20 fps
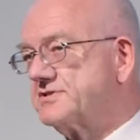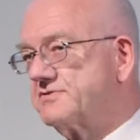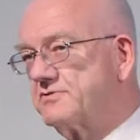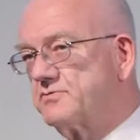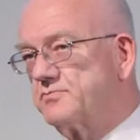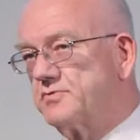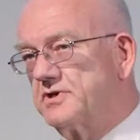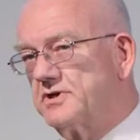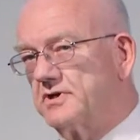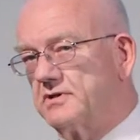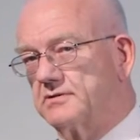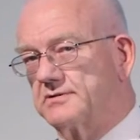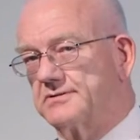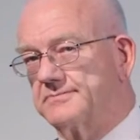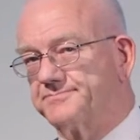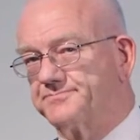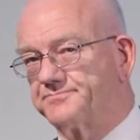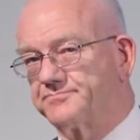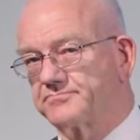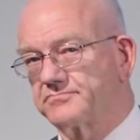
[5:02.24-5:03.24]
of the world.
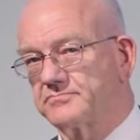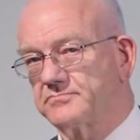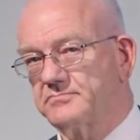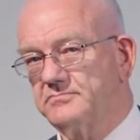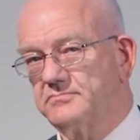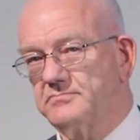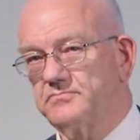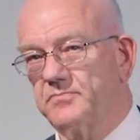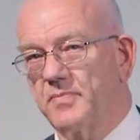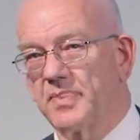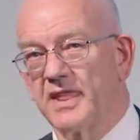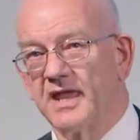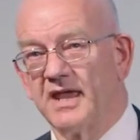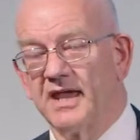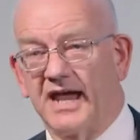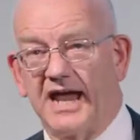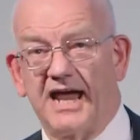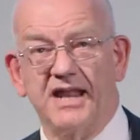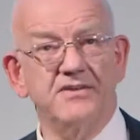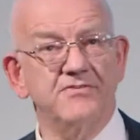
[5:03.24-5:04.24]

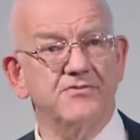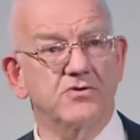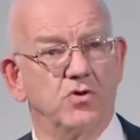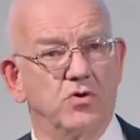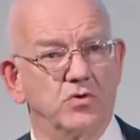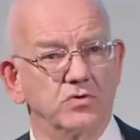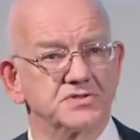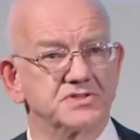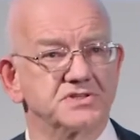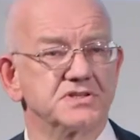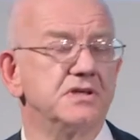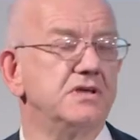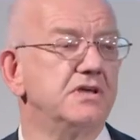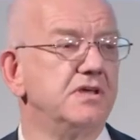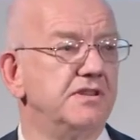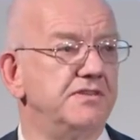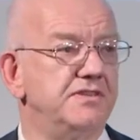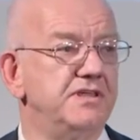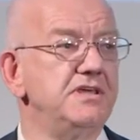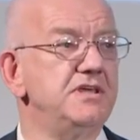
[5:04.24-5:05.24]
And, of course,
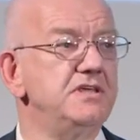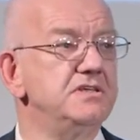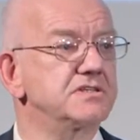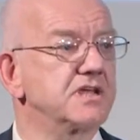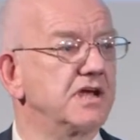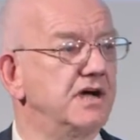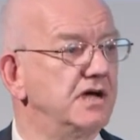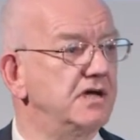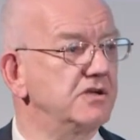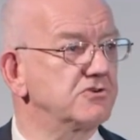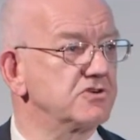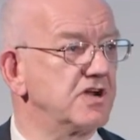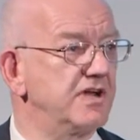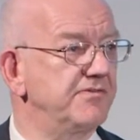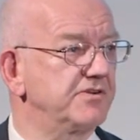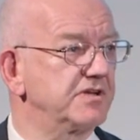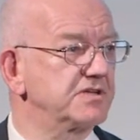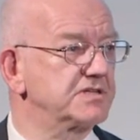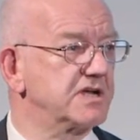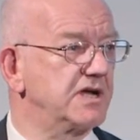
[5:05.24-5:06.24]
these
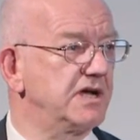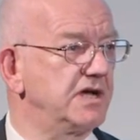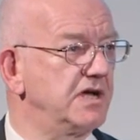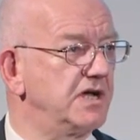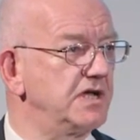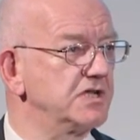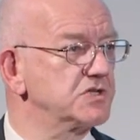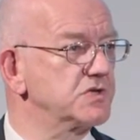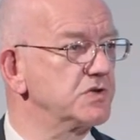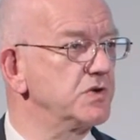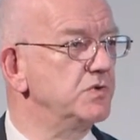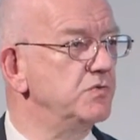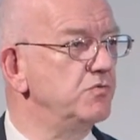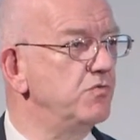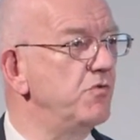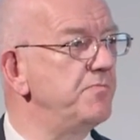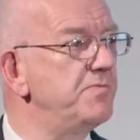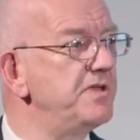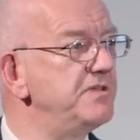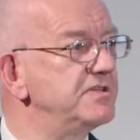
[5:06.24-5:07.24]
driverless cars
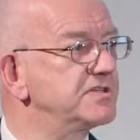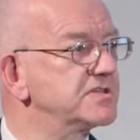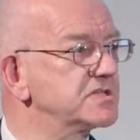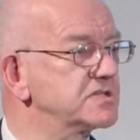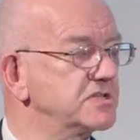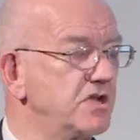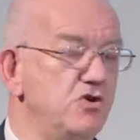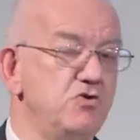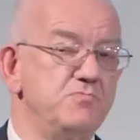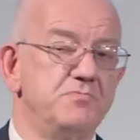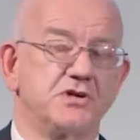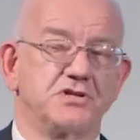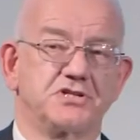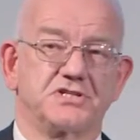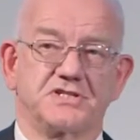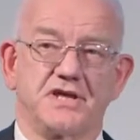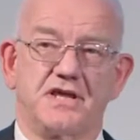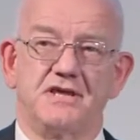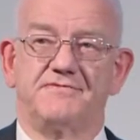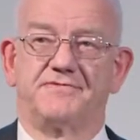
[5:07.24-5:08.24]
will be so much
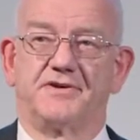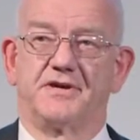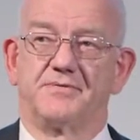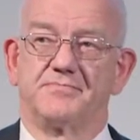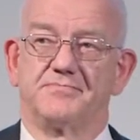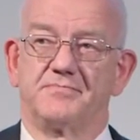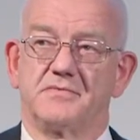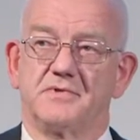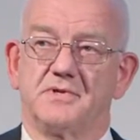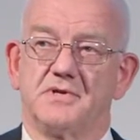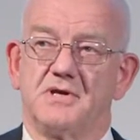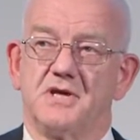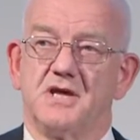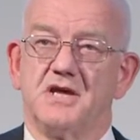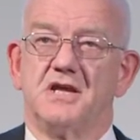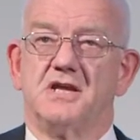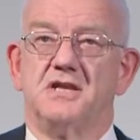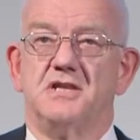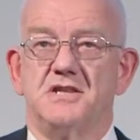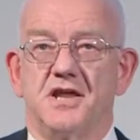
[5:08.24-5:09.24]
safer.
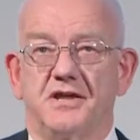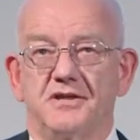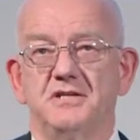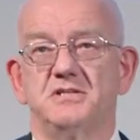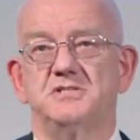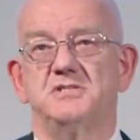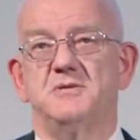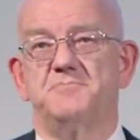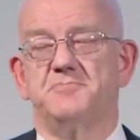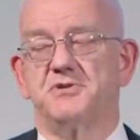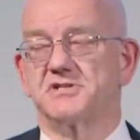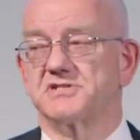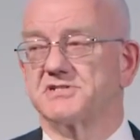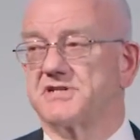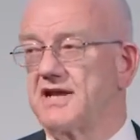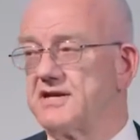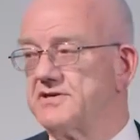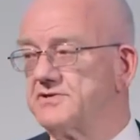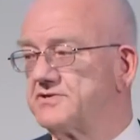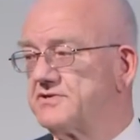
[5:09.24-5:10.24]

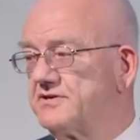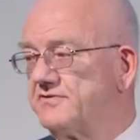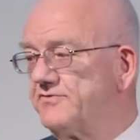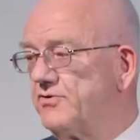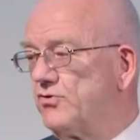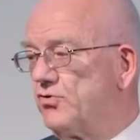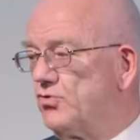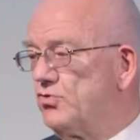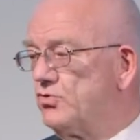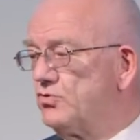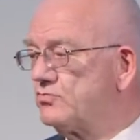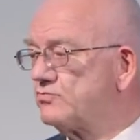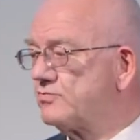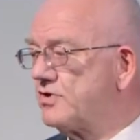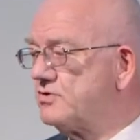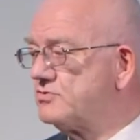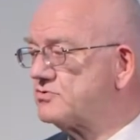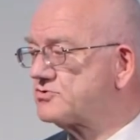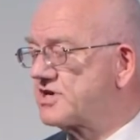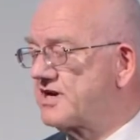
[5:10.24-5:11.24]
90% of all
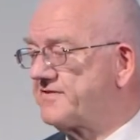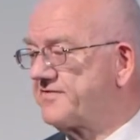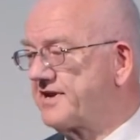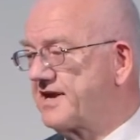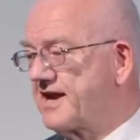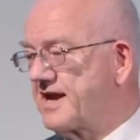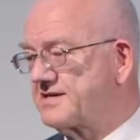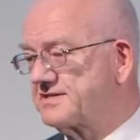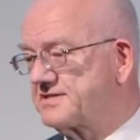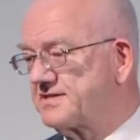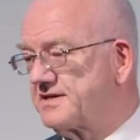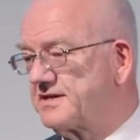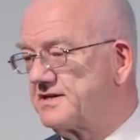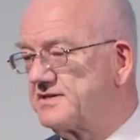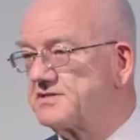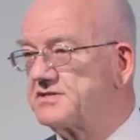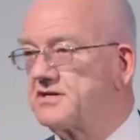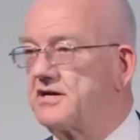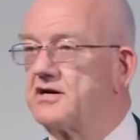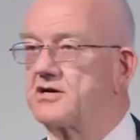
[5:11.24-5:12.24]
road traffic
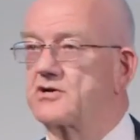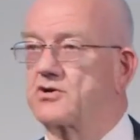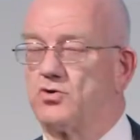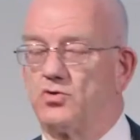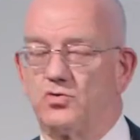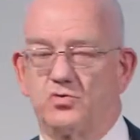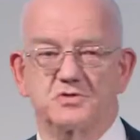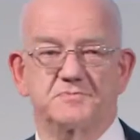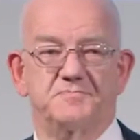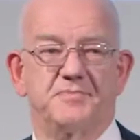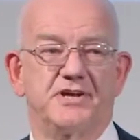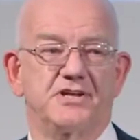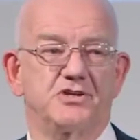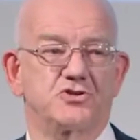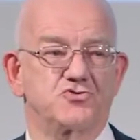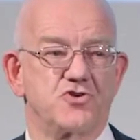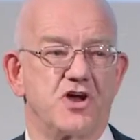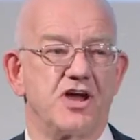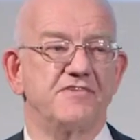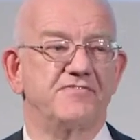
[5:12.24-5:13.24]
accidents are caused by
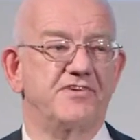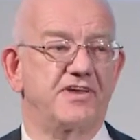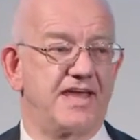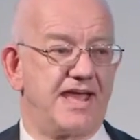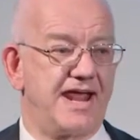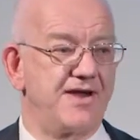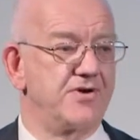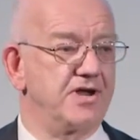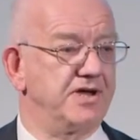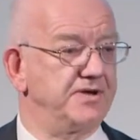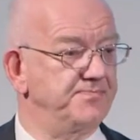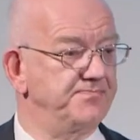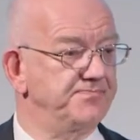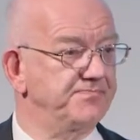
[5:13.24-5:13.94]
driver error,